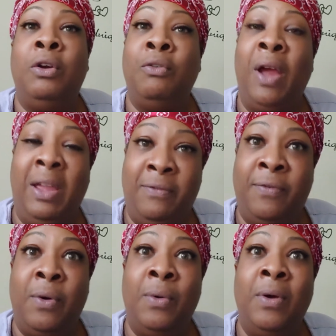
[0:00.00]

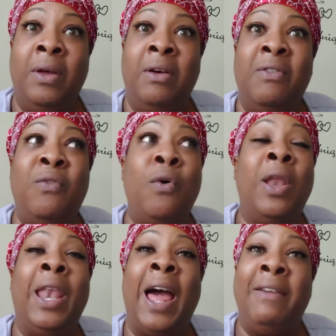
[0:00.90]
grateful
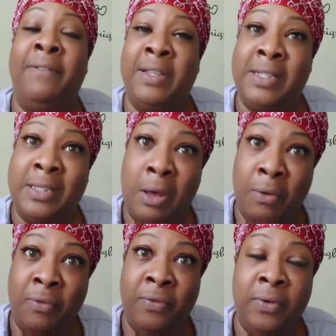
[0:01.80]
for life
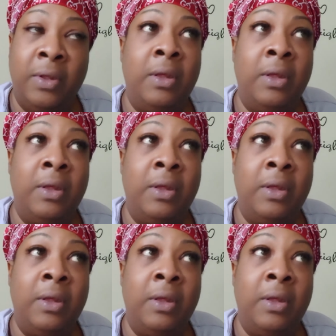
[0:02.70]
itself